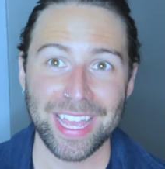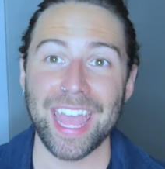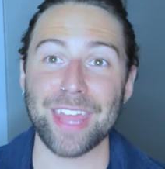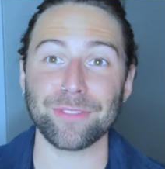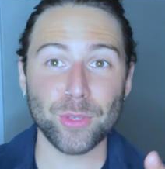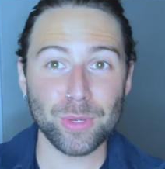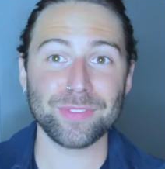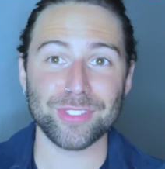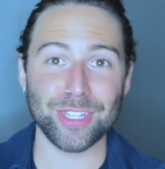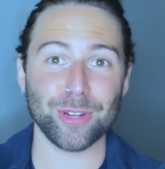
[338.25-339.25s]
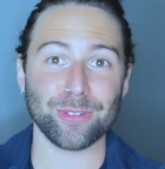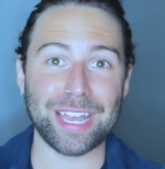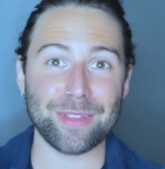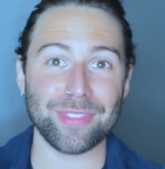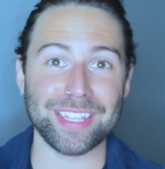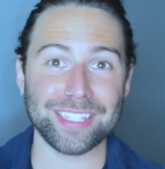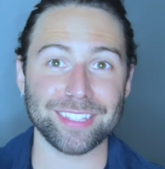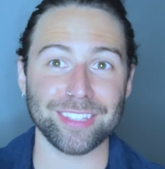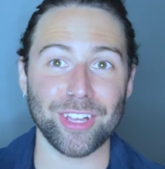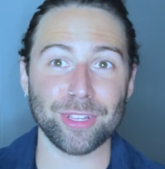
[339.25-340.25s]
And if you have stuck around this
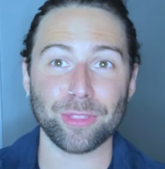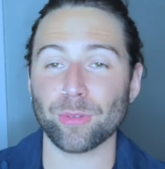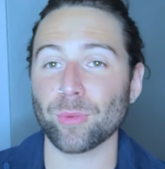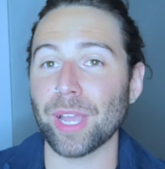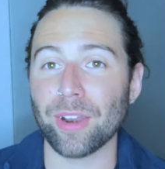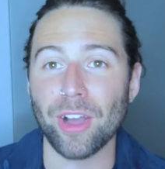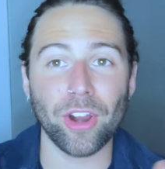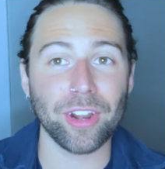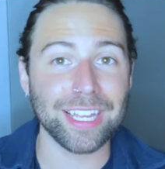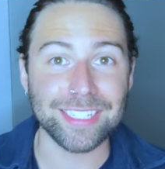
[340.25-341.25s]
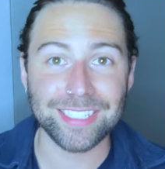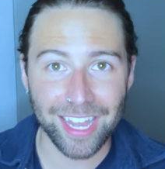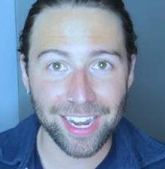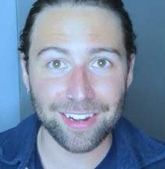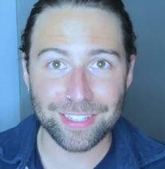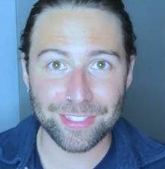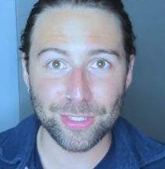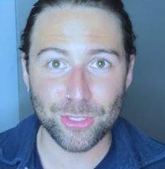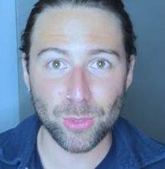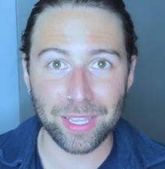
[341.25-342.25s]
long throughout our entire
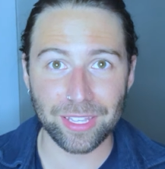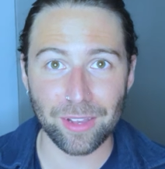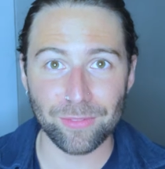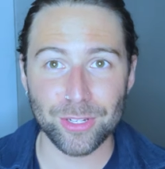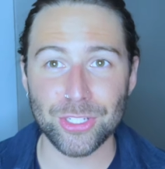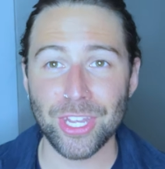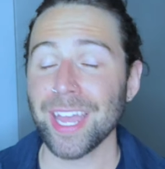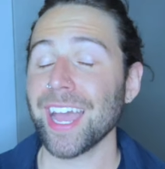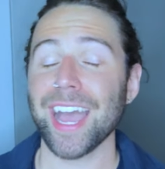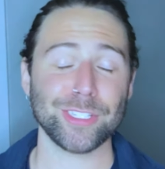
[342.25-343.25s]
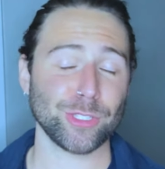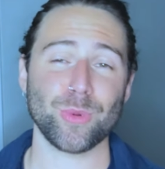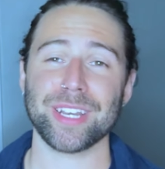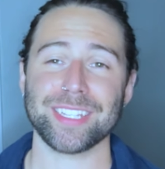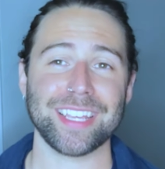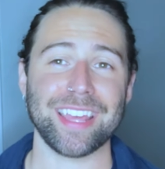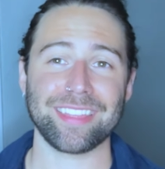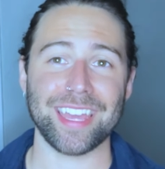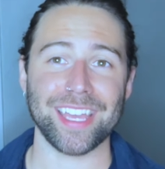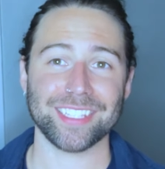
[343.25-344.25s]
NCAA coverage, I just wanna say
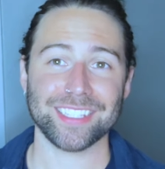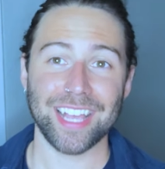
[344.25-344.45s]
thanks.